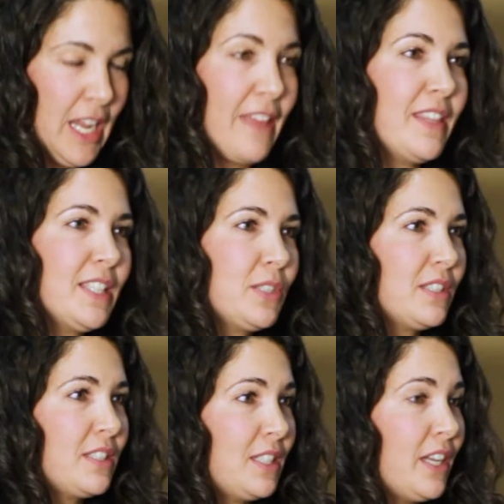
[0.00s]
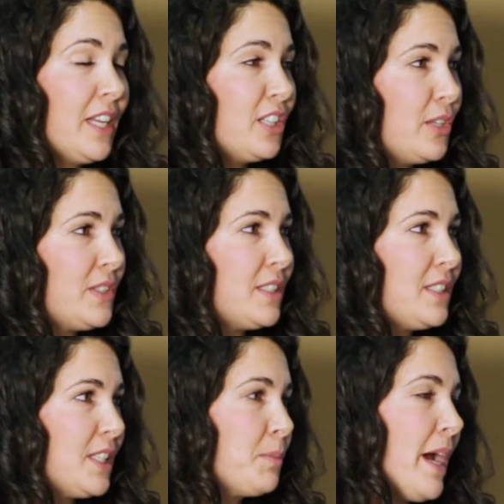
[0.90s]
And this includes the
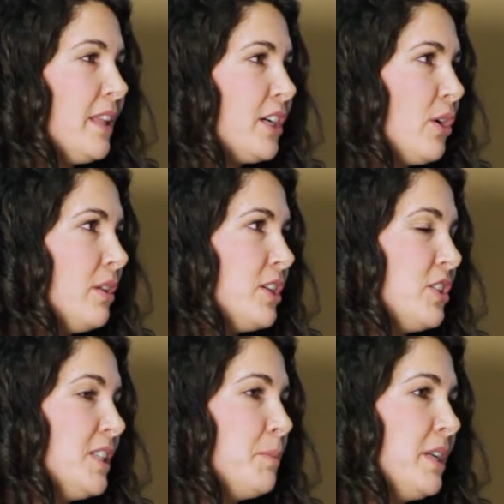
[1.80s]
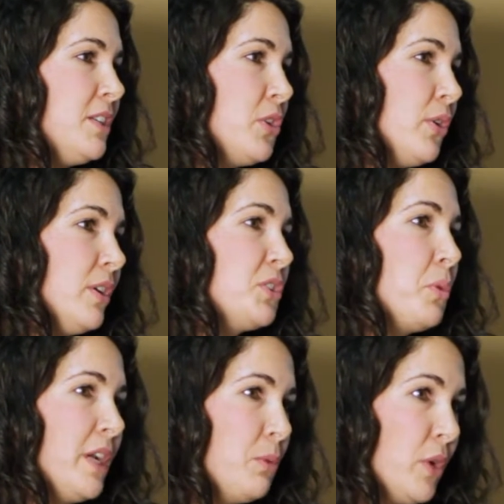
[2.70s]
6 pilot coalitions, but in total,
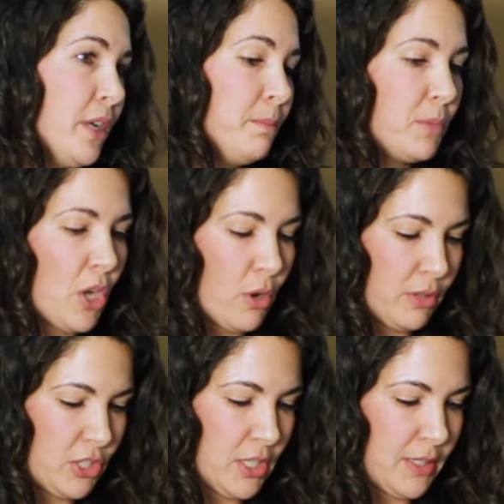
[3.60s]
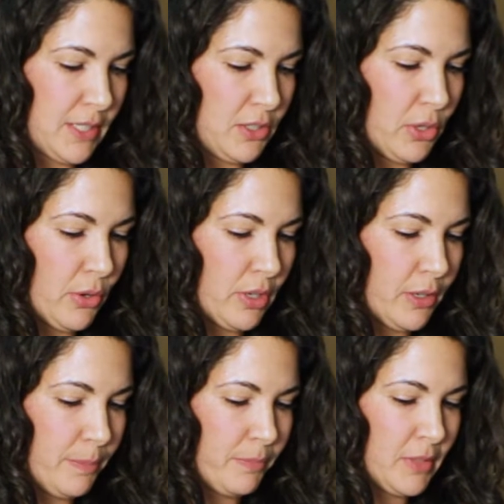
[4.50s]
21 coalitions in total.